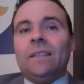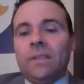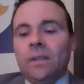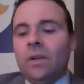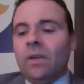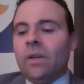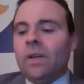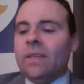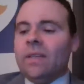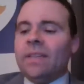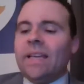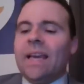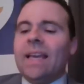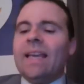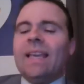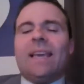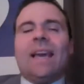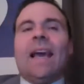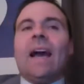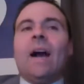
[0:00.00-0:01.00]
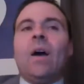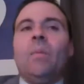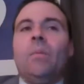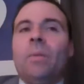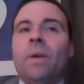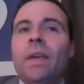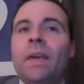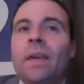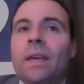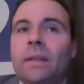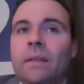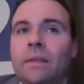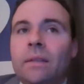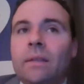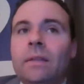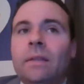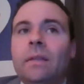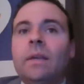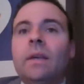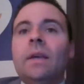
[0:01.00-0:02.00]
they're going to take Kyle
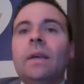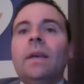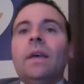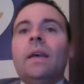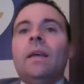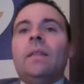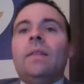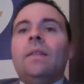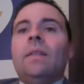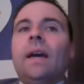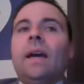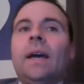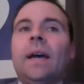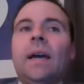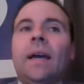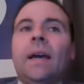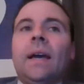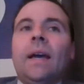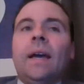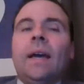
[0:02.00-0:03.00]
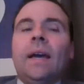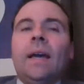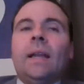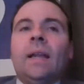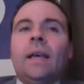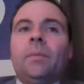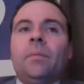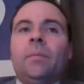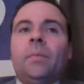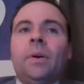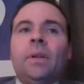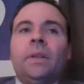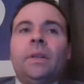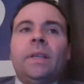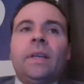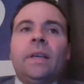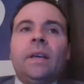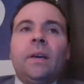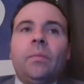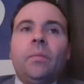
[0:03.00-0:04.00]
Pitts and put
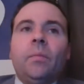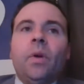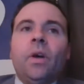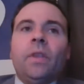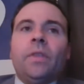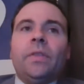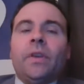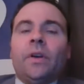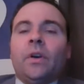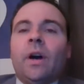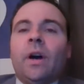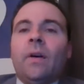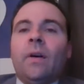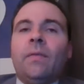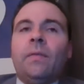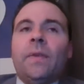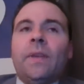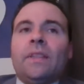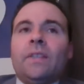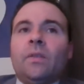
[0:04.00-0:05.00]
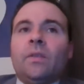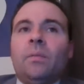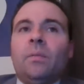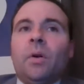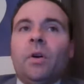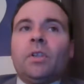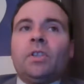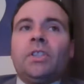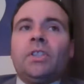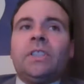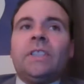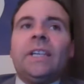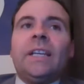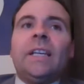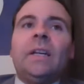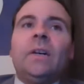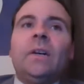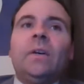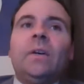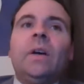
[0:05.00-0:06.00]
them with their offensive
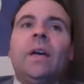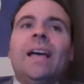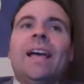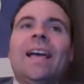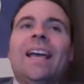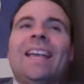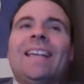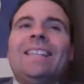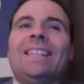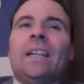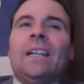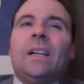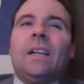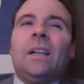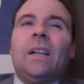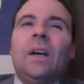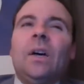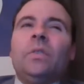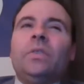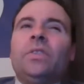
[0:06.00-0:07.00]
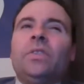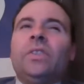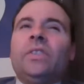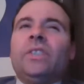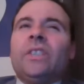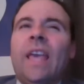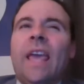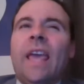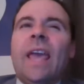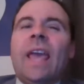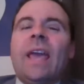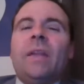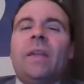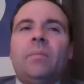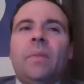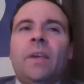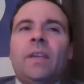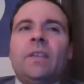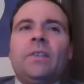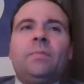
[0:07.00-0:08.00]
personnel. He's the closest can't
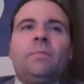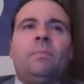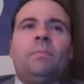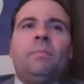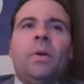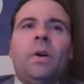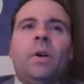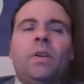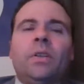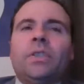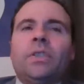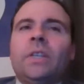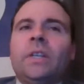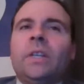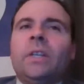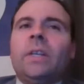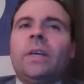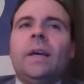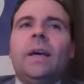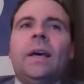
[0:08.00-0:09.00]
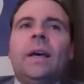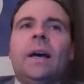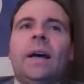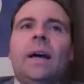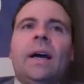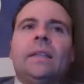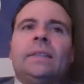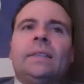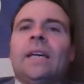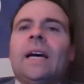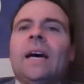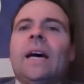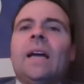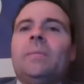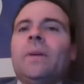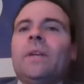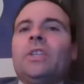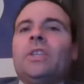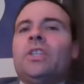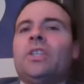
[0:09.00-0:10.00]
miss person. Todd
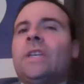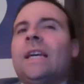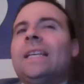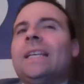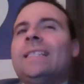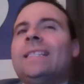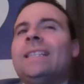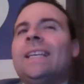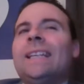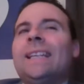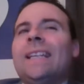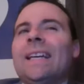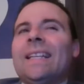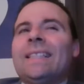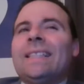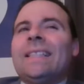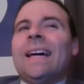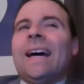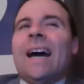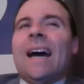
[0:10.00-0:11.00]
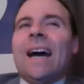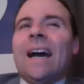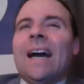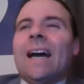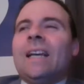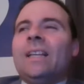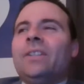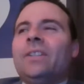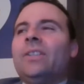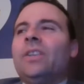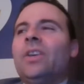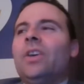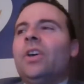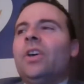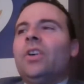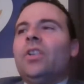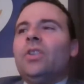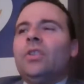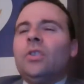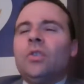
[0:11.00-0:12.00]
McShay said that's the highest
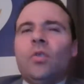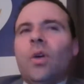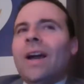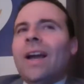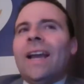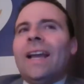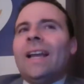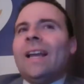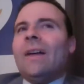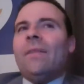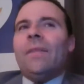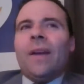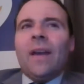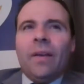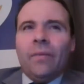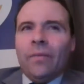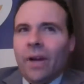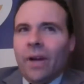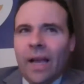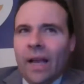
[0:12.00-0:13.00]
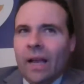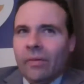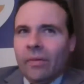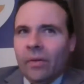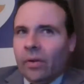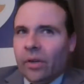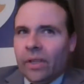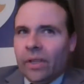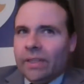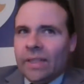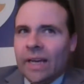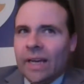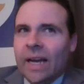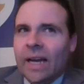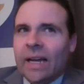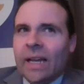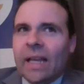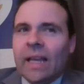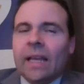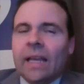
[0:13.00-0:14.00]
grade I've ever gave on a
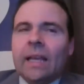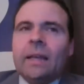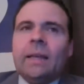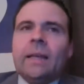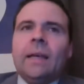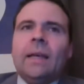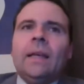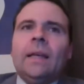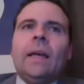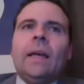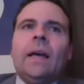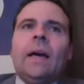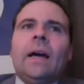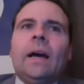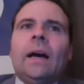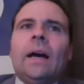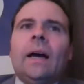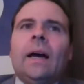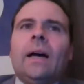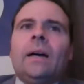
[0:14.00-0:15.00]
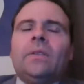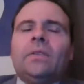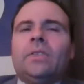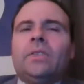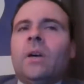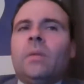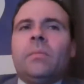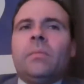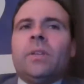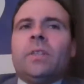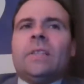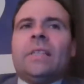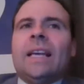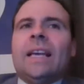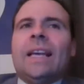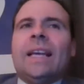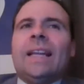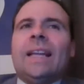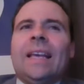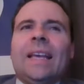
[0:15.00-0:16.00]
tight end. Some are
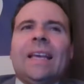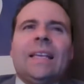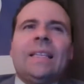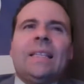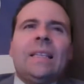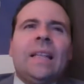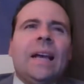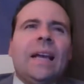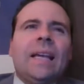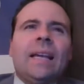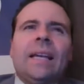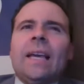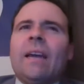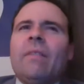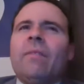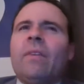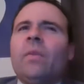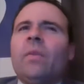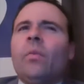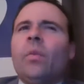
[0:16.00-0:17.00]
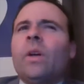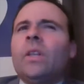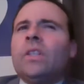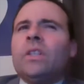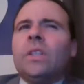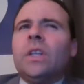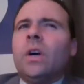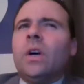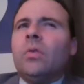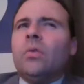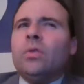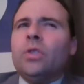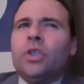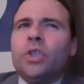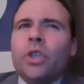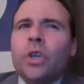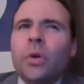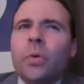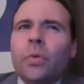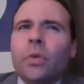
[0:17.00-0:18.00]
saying he's like Kevin Winslow
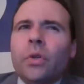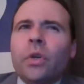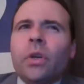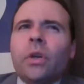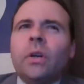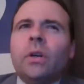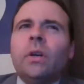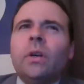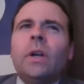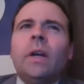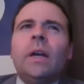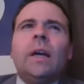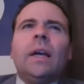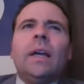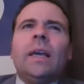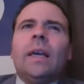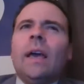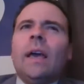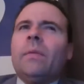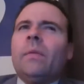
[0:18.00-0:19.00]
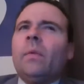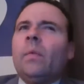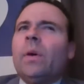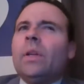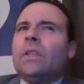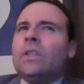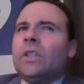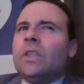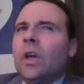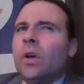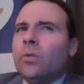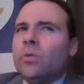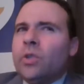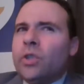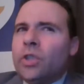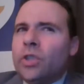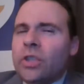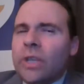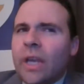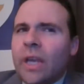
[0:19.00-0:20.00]
Jr., Kevin Winslow
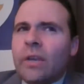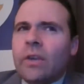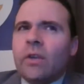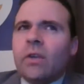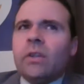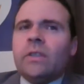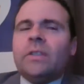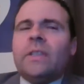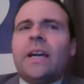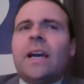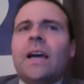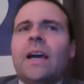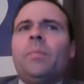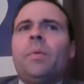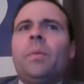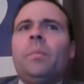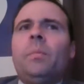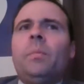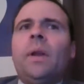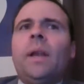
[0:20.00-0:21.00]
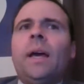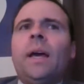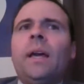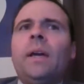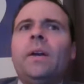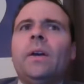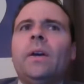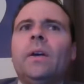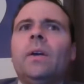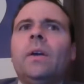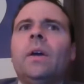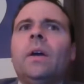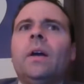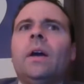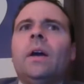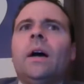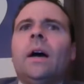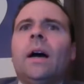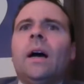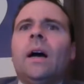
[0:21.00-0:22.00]
Sr. type of player.
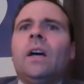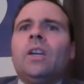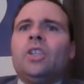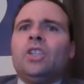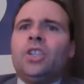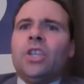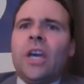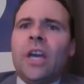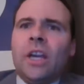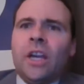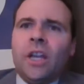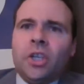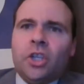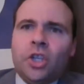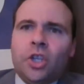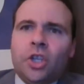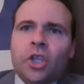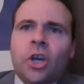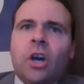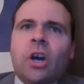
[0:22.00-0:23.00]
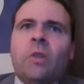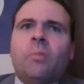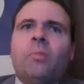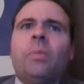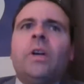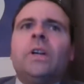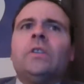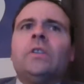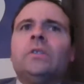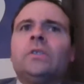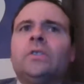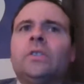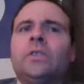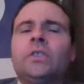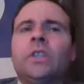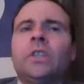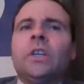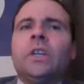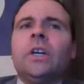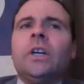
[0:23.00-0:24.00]
Shannon Sharp, Pickles was
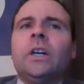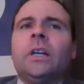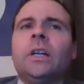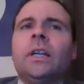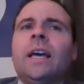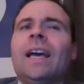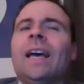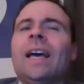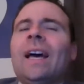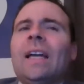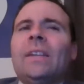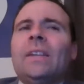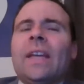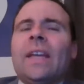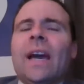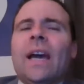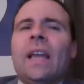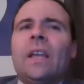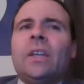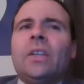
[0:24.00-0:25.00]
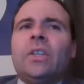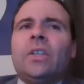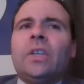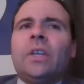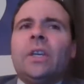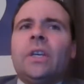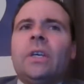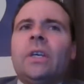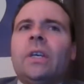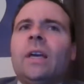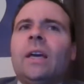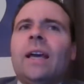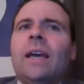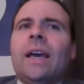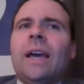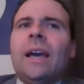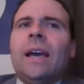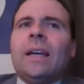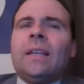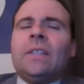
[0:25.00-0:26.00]
a good analogy.
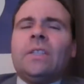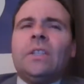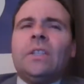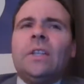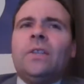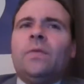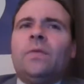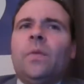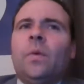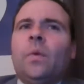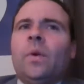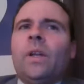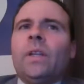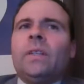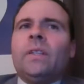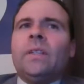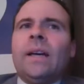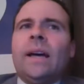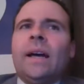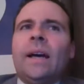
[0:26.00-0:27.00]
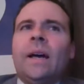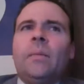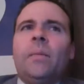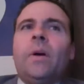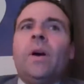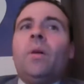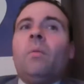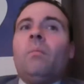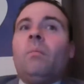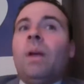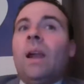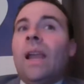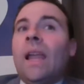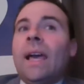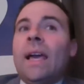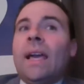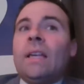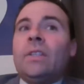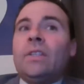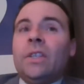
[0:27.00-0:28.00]
Excellent 40 time,
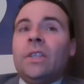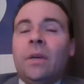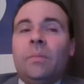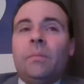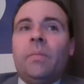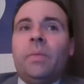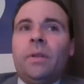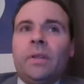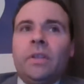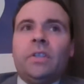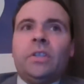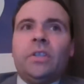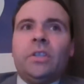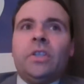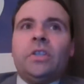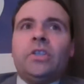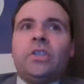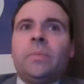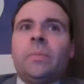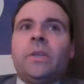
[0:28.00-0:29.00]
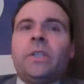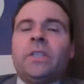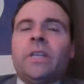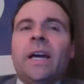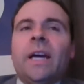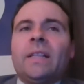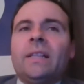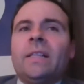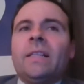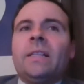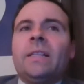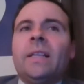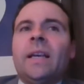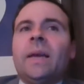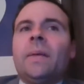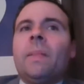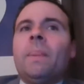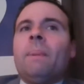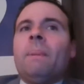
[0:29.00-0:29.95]
plays up, and this is the Jimmy Johnson thing.